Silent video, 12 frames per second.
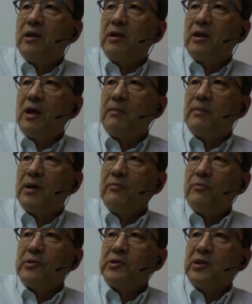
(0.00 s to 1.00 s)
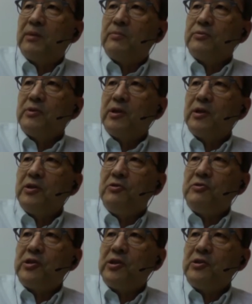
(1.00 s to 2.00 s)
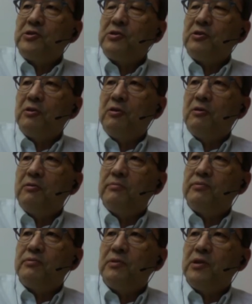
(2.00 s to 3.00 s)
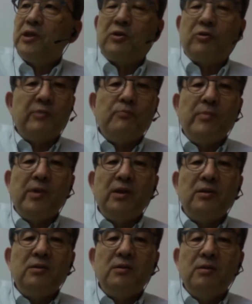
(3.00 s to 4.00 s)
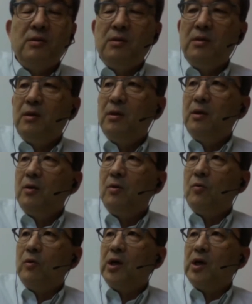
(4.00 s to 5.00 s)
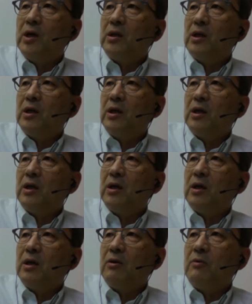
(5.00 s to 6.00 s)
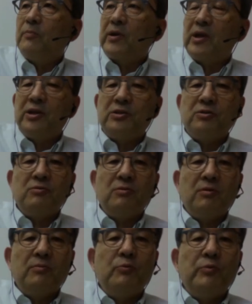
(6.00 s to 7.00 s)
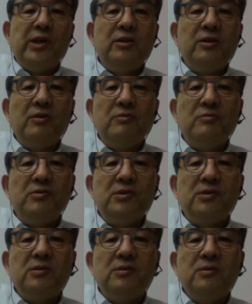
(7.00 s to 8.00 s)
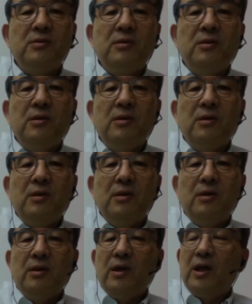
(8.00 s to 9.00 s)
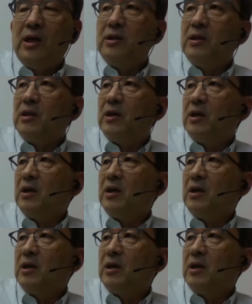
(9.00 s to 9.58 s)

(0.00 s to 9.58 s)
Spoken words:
cover, for example, the usage of equipment or the operation of windows and